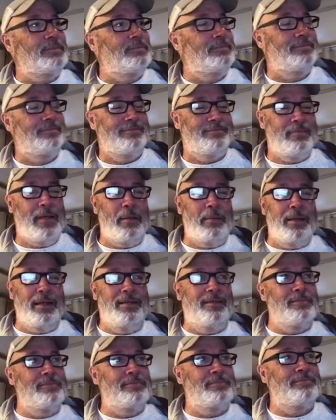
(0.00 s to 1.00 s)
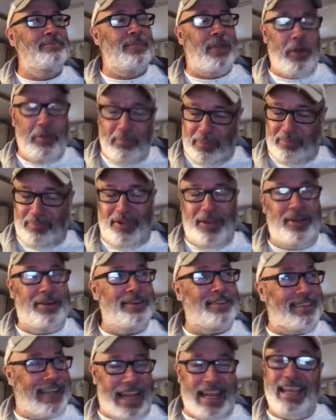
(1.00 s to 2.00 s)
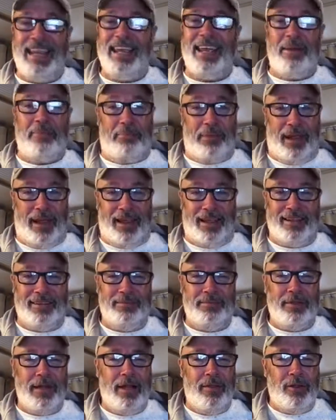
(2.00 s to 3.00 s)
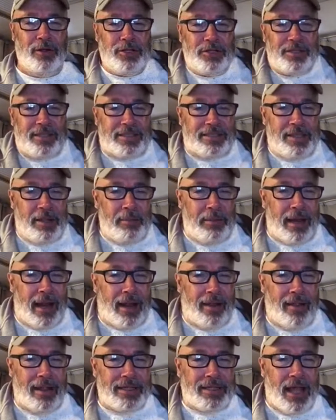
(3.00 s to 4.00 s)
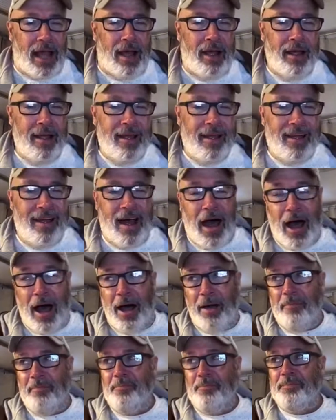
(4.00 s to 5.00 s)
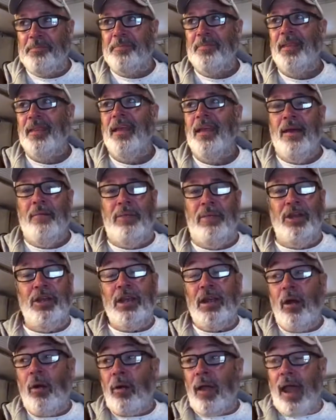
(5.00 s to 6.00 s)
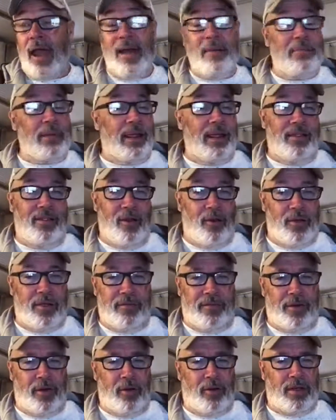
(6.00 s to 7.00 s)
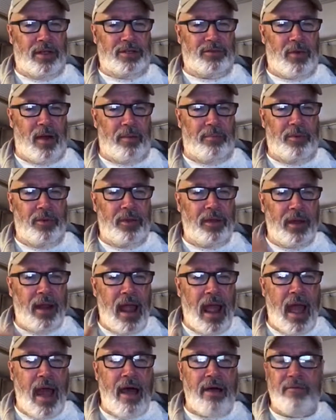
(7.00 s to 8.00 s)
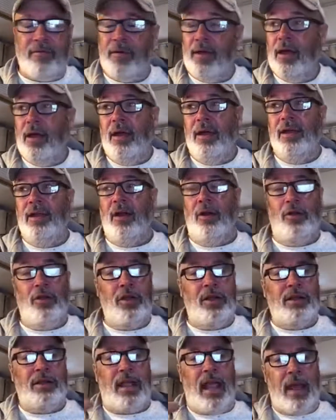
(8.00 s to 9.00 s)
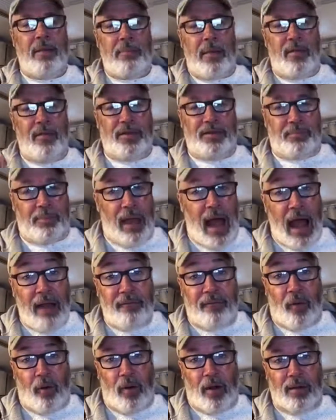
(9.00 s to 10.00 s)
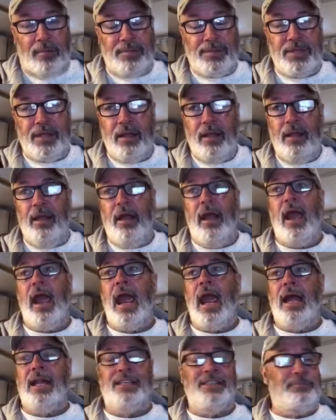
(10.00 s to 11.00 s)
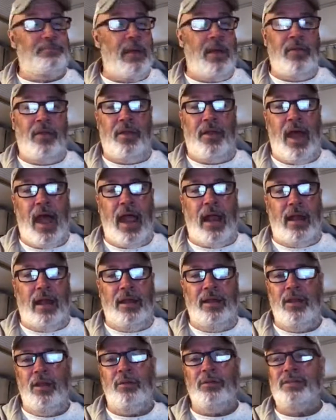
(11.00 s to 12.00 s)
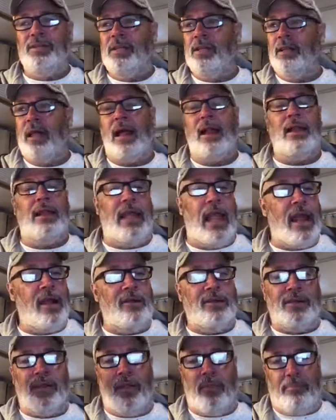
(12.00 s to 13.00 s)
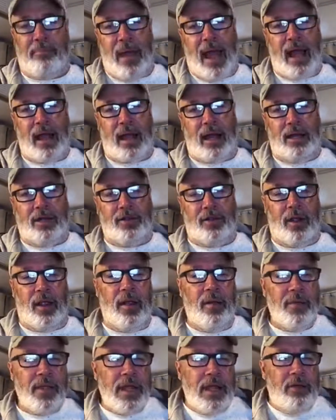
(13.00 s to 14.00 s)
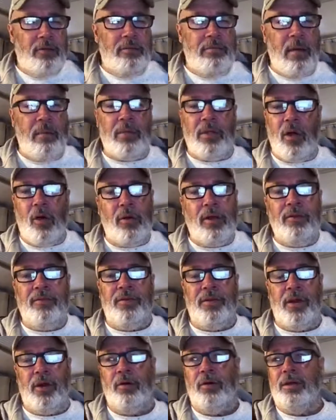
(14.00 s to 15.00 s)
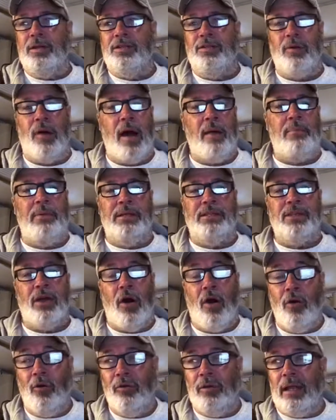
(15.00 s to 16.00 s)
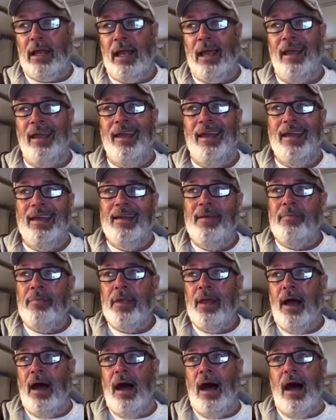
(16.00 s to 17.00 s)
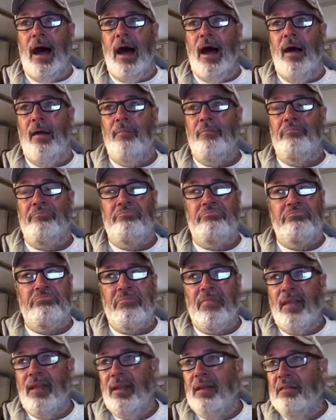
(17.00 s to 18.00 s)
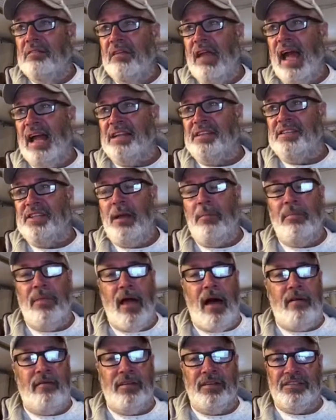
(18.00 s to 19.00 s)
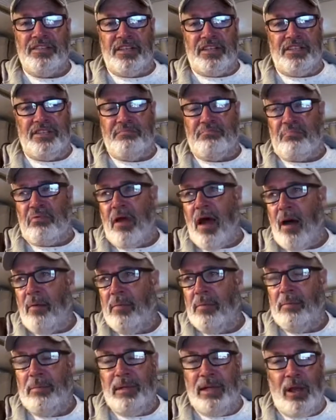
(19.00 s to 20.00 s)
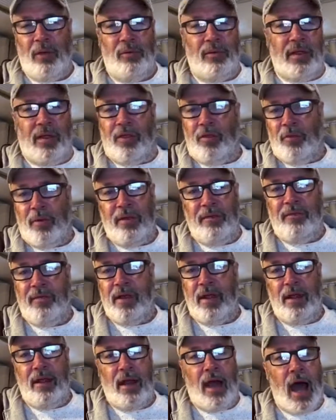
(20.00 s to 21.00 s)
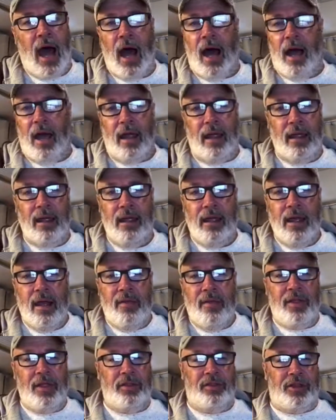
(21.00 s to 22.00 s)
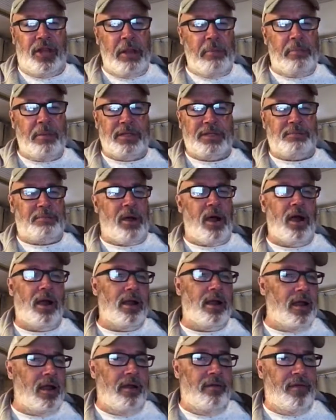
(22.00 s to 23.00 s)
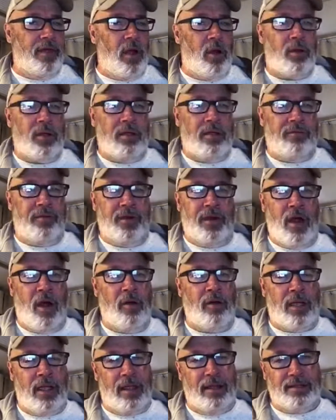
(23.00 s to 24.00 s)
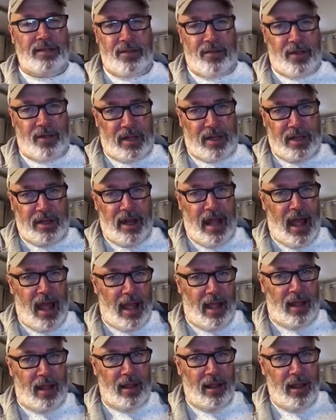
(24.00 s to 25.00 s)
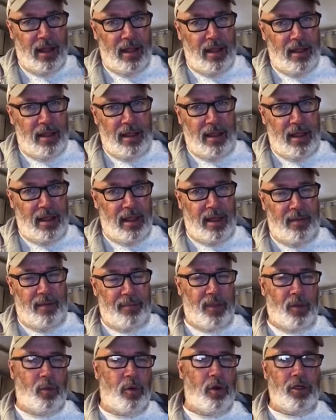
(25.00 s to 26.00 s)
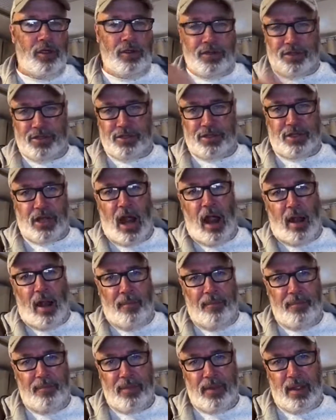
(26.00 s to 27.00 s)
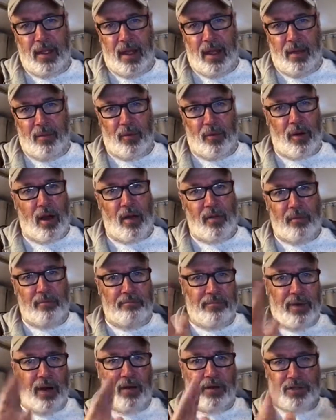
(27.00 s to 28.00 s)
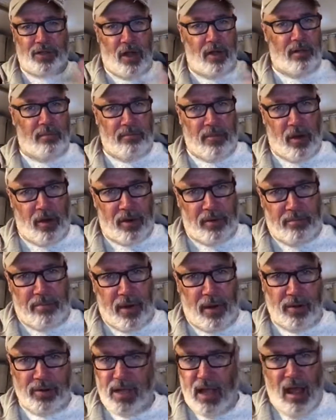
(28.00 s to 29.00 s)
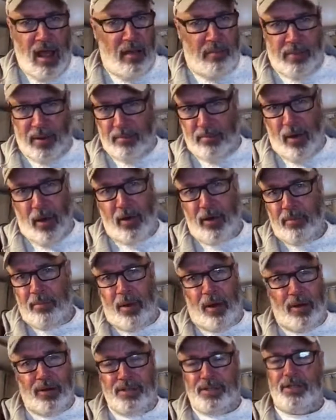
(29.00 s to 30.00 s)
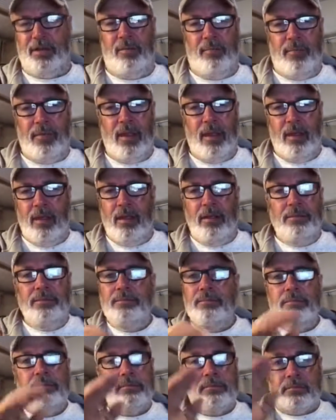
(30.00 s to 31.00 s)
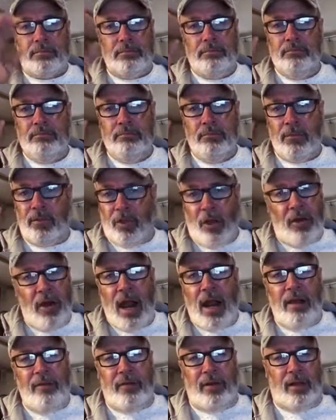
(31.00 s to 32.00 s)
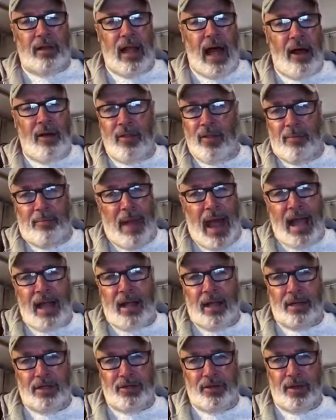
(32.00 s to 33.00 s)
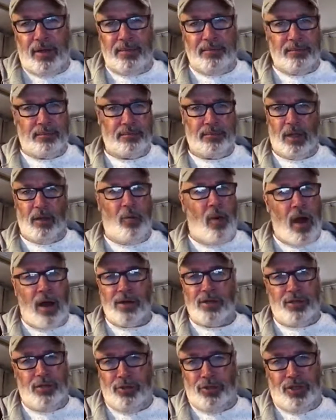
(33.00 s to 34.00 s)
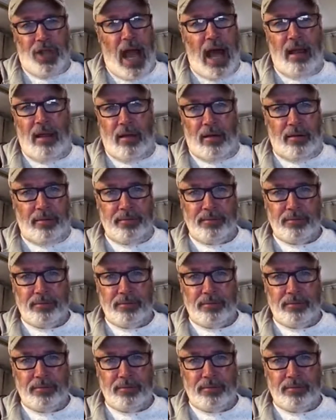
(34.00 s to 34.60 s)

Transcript: maybe they can get big. They're just intimidating. That's all. But you can go camping in the Okefenokee Swamp. You can you can camp on these platforms and spend the night. And you don't see a lot of gators in the backcountry. Remember, the Okefenokee Swamp is only, at some levels, it's probably only 3 feet high. The deepest part of the Okefenokee is the canal, where you start, where all the boats are, the motorboats. But motorboats, they're not even allowed in the backcountry. The water's too shallow.